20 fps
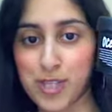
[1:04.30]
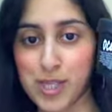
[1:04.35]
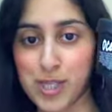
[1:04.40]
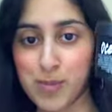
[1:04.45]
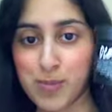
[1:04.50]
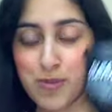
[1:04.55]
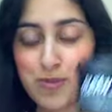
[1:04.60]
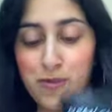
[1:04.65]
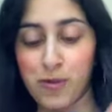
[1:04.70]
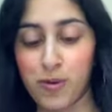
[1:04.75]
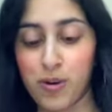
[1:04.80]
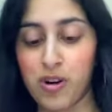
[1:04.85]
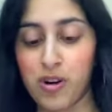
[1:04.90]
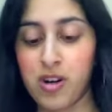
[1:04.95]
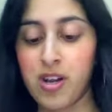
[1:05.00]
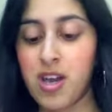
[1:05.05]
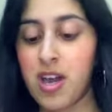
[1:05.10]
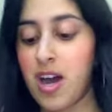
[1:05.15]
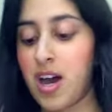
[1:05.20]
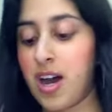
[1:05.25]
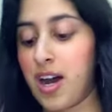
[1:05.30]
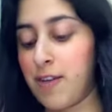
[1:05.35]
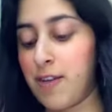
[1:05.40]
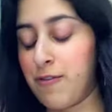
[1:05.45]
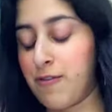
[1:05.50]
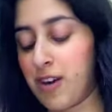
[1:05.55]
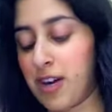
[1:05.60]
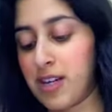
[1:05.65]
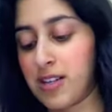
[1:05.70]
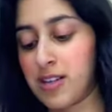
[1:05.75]
this before. I
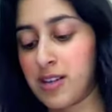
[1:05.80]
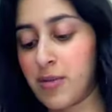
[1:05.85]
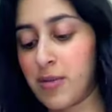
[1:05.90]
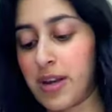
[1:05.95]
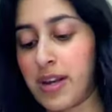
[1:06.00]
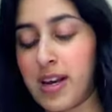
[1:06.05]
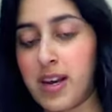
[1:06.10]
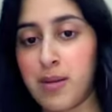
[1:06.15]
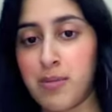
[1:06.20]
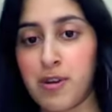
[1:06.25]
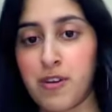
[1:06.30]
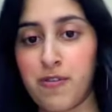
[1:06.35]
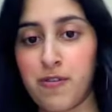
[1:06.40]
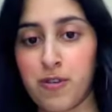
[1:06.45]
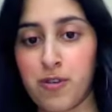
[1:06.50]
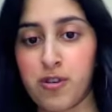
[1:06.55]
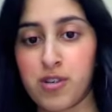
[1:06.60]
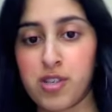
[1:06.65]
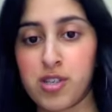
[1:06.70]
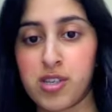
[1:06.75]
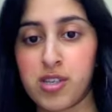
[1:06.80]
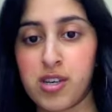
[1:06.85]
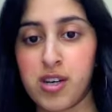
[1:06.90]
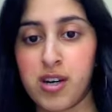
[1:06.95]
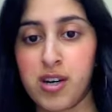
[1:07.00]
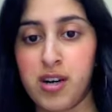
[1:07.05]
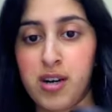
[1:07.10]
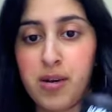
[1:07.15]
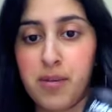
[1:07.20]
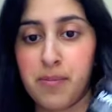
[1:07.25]
finally ran out of my first
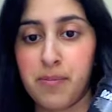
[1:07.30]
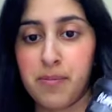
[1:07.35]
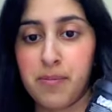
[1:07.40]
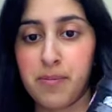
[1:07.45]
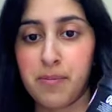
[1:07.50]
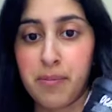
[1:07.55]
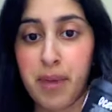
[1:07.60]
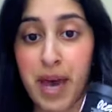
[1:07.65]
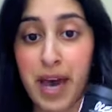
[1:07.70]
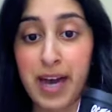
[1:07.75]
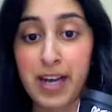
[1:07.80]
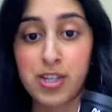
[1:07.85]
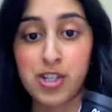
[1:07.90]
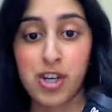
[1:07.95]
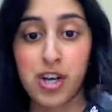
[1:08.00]
batch.